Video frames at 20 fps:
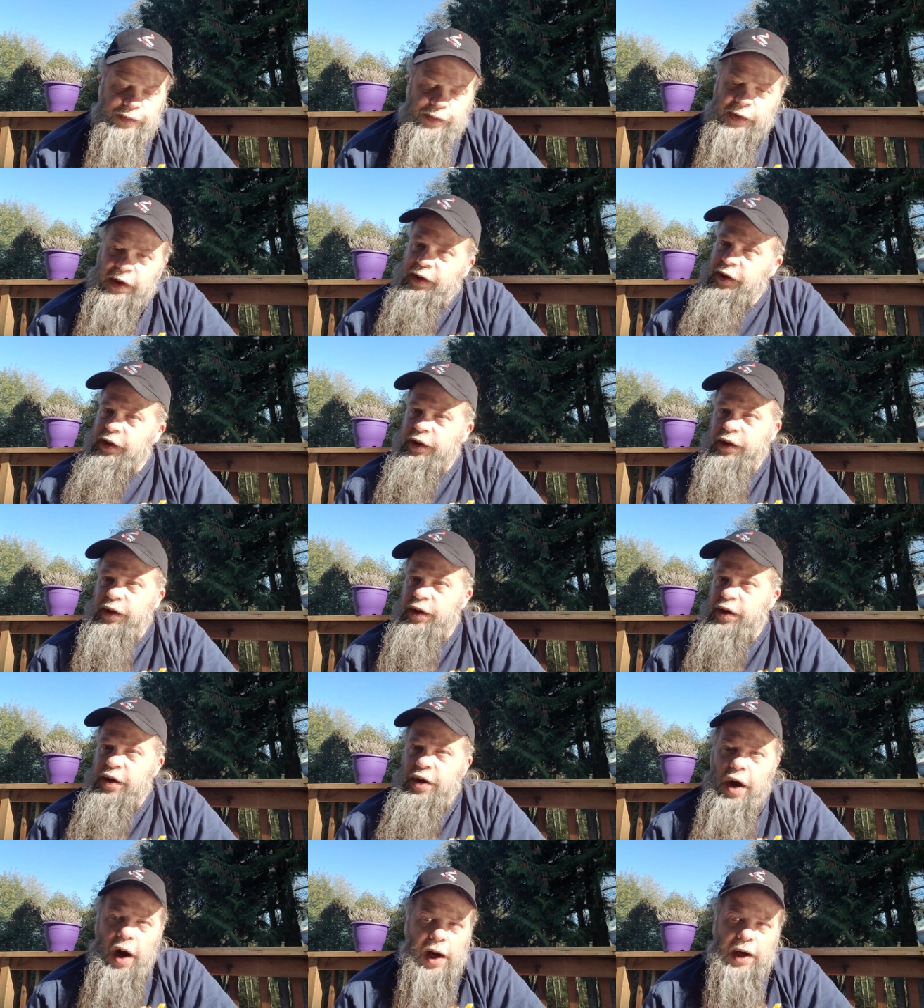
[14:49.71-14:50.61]
That's just
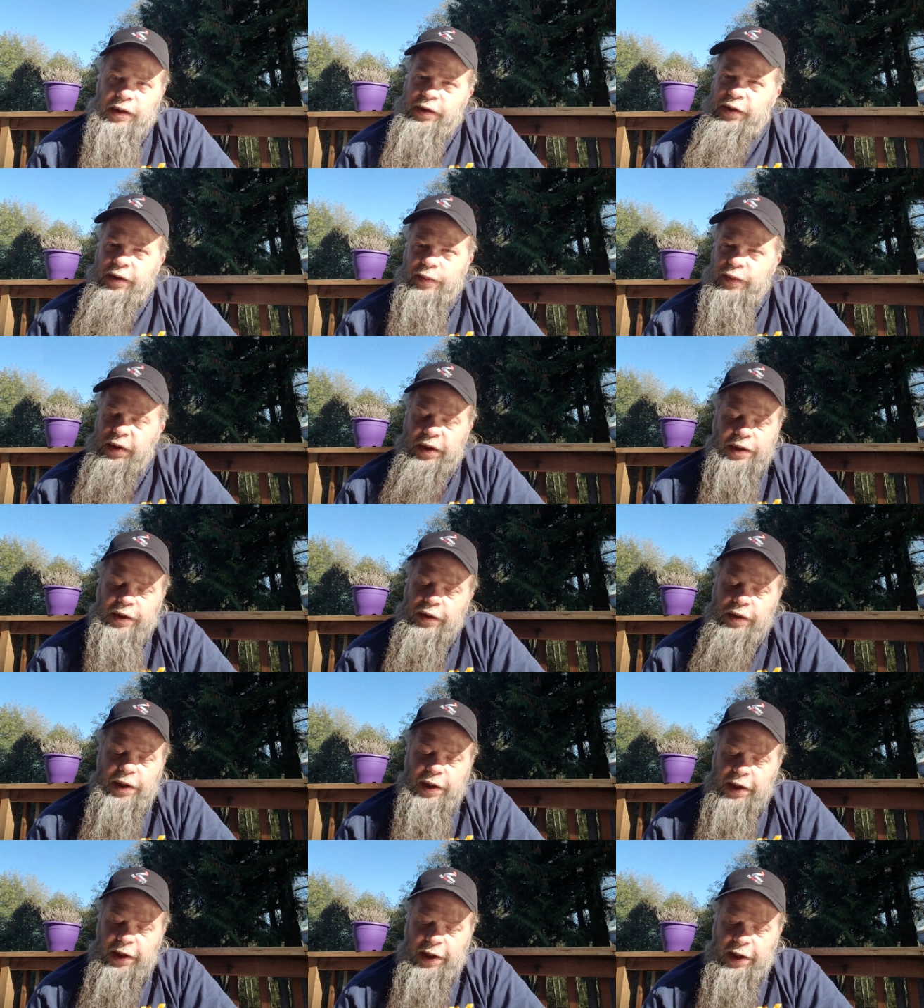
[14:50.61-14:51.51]
not something you're
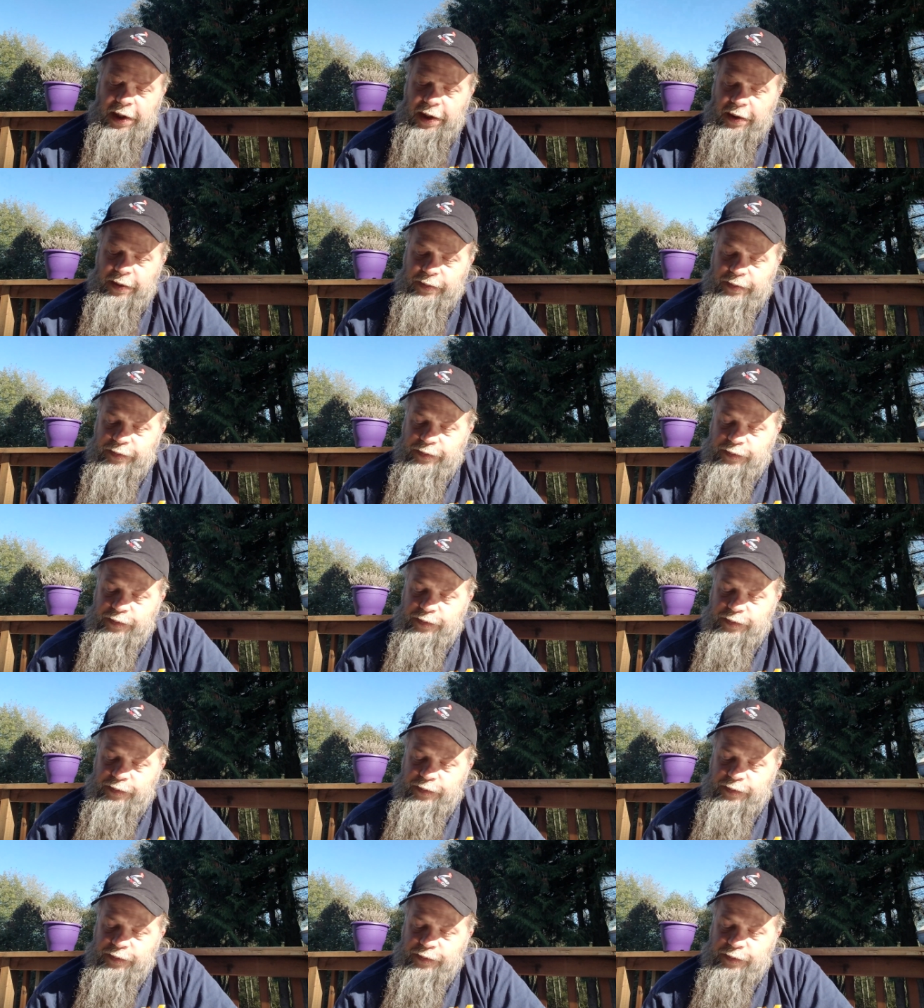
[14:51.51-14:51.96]
going to get.